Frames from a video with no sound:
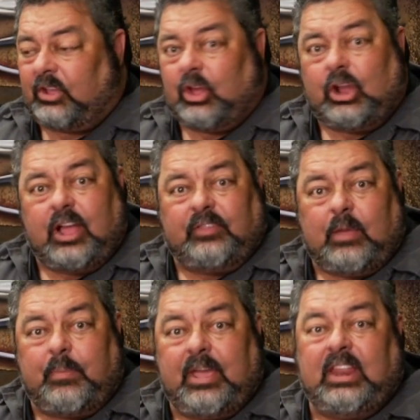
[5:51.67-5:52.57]
they're going to cut
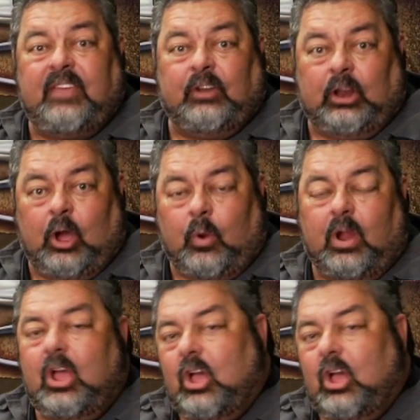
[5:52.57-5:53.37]
that paint even lower,